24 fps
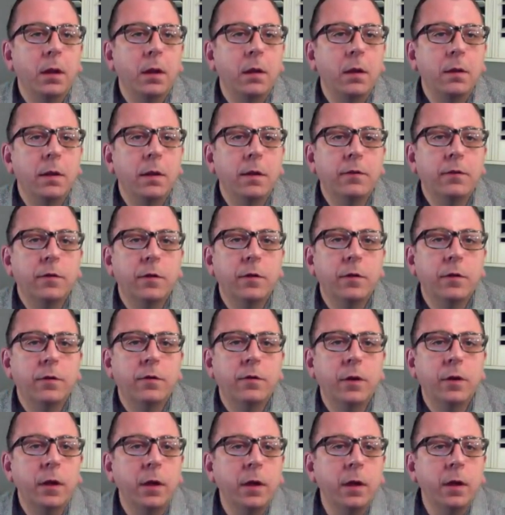let's just
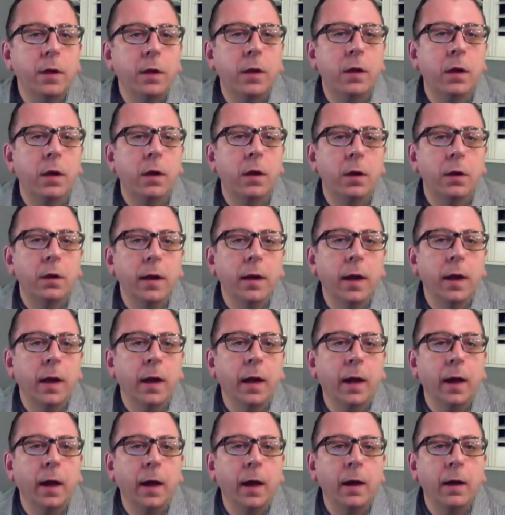see here.
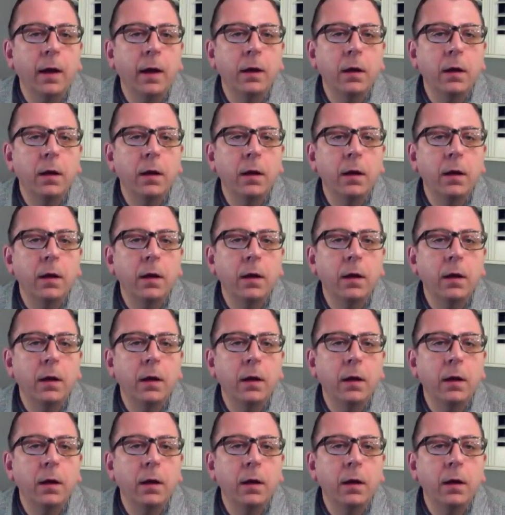Yeah.